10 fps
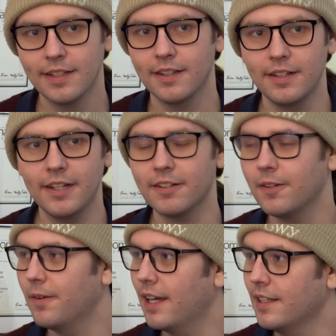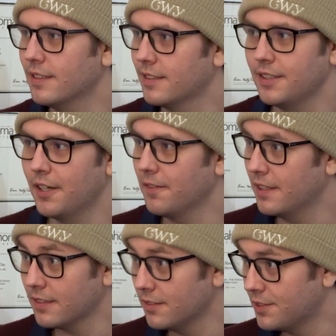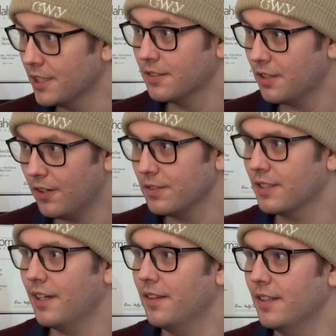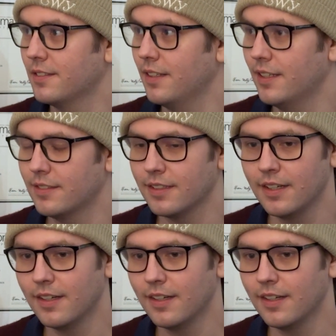The narrow way is, this is just Tulsa. This is